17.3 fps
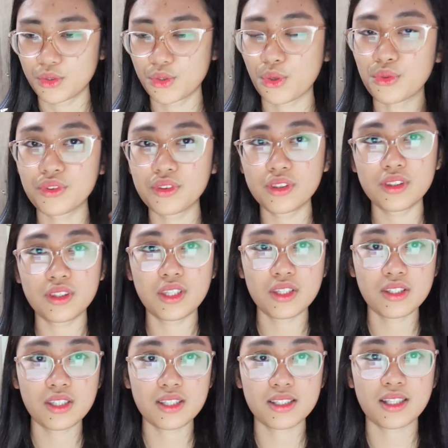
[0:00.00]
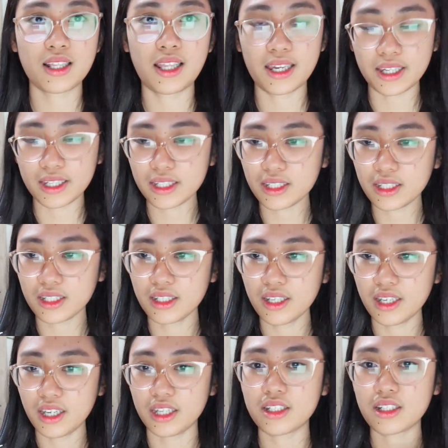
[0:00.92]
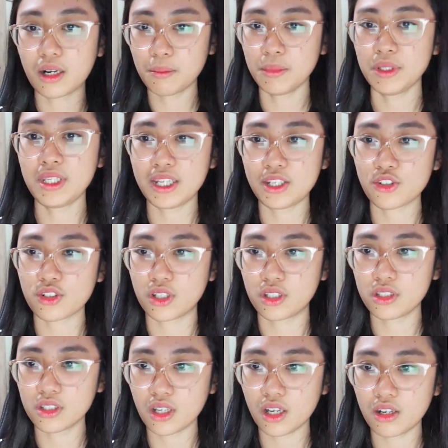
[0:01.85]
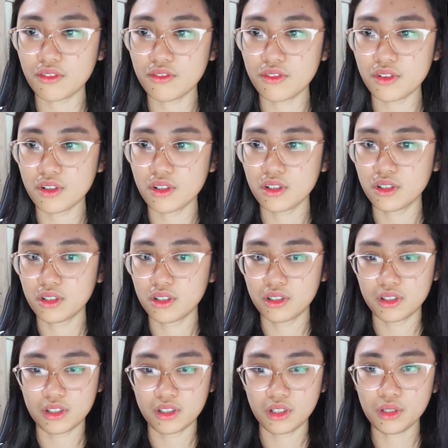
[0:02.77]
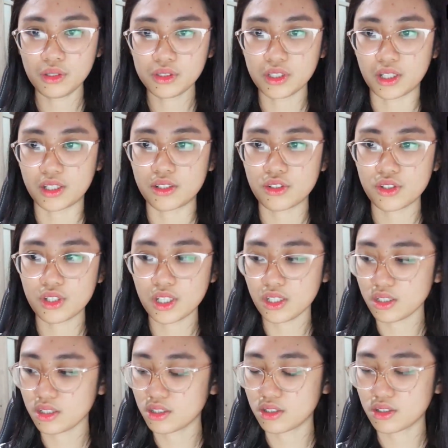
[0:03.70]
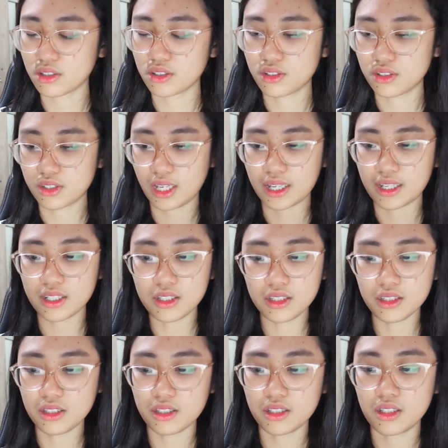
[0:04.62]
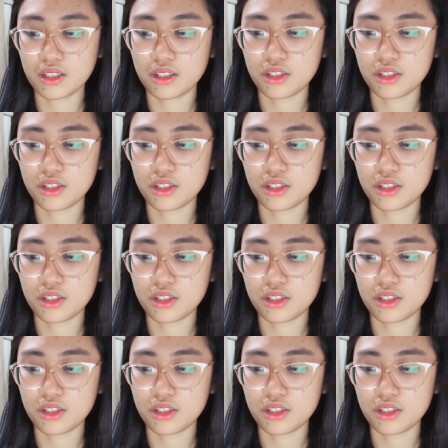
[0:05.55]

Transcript: So this is like a combination of, hold on, second,